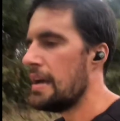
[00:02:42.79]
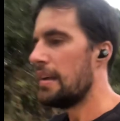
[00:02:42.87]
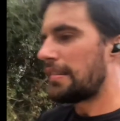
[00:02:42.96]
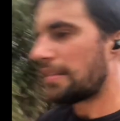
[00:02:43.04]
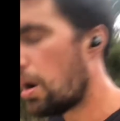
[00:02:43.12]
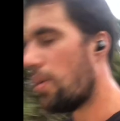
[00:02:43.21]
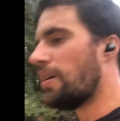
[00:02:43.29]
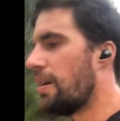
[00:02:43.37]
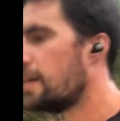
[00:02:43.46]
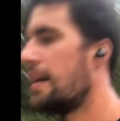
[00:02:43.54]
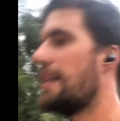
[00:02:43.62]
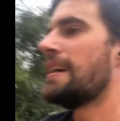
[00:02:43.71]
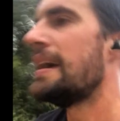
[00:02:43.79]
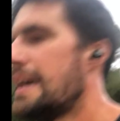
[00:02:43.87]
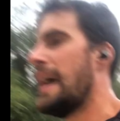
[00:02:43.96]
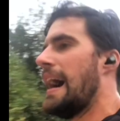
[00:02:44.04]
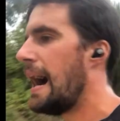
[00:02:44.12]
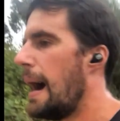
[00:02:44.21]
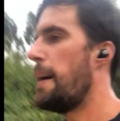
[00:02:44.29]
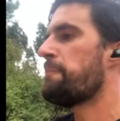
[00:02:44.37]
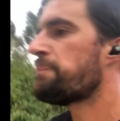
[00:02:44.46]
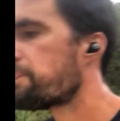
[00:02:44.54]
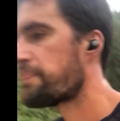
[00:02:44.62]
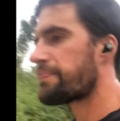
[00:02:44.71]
so um,